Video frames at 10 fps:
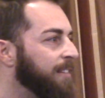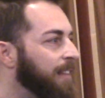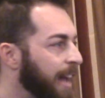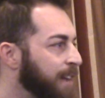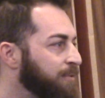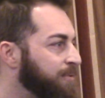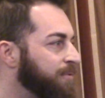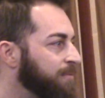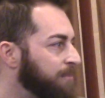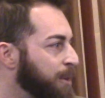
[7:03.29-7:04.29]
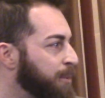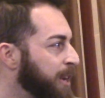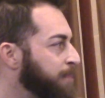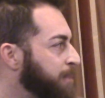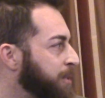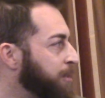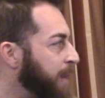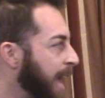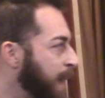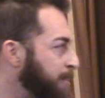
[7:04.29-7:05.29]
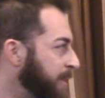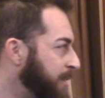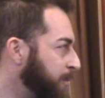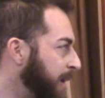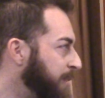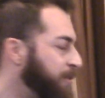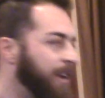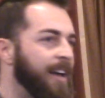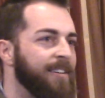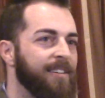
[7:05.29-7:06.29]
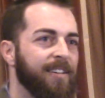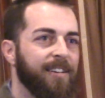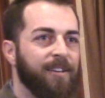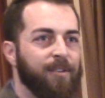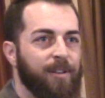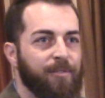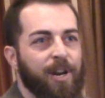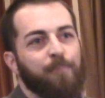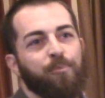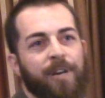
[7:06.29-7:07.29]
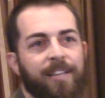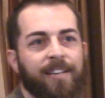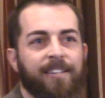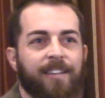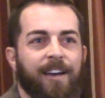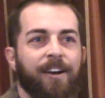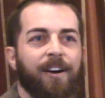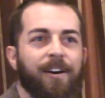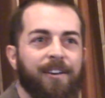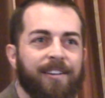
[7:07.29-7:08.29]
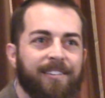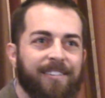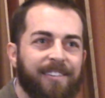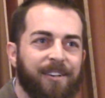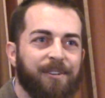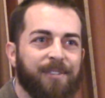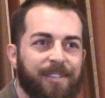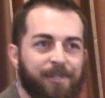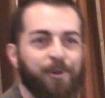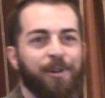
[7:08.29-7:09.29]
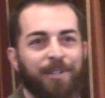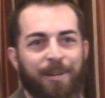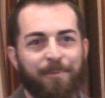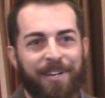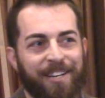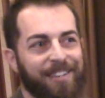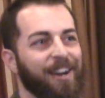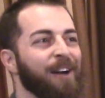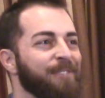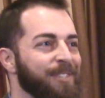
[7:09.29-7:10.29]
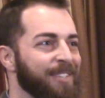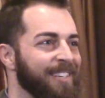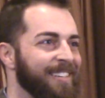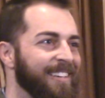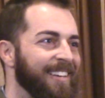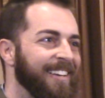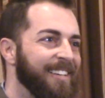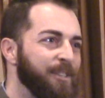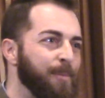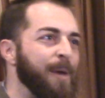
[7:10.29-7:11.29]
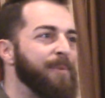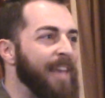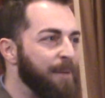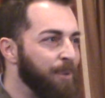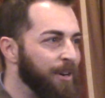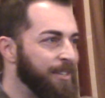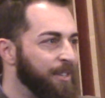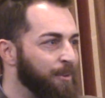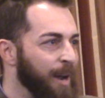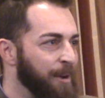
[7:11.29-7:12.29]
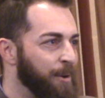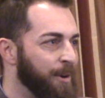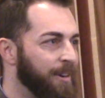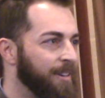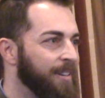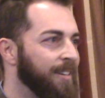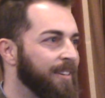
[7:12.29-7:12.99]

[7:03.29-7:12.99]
Life, liberty, pursuit of happiness, right? If you're not breathing, it's kind of hard to, you know, enjoy your liberty, obviously. So maybe that part's in the right order.